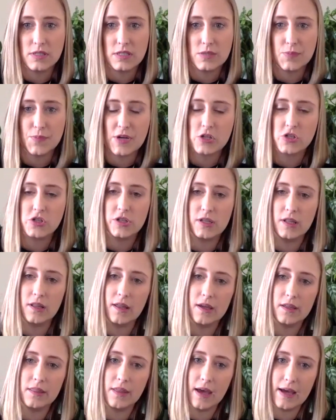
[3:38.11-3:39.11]
especially
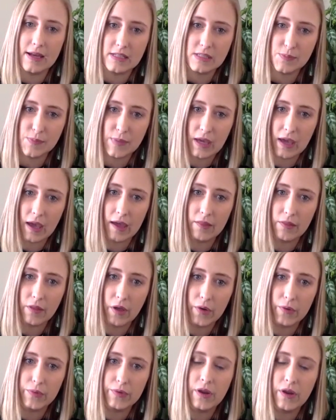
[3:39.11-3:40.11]
like the SBA
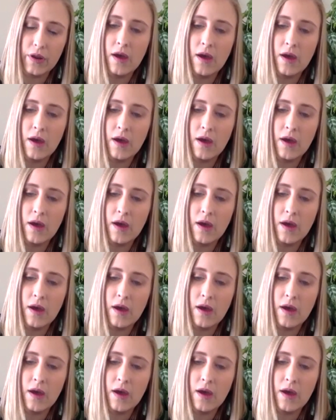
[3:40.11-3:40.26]
loan.